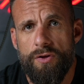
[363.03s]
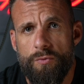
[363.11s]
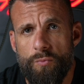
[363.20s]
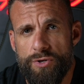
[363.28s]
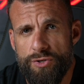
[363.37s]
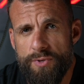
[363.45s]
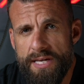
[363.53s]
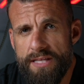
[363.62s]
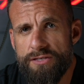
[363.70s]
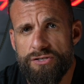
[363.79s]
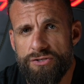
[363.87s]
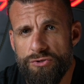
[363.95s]
When you hit
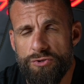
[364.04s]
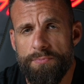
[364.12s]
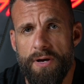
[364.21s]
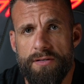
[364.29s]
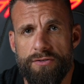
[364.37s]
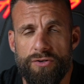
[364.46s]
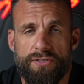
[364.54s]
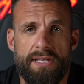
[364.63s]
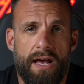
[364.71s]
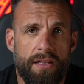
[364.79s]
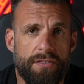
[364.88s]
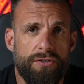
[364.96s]
the snooze button, you're
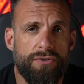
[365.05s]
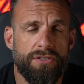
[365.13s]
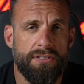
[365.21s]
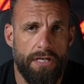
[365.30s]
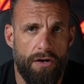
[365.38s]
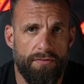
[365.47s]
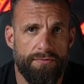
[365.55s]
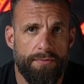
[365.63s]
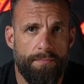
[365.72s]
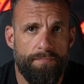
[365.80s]
telling yourself,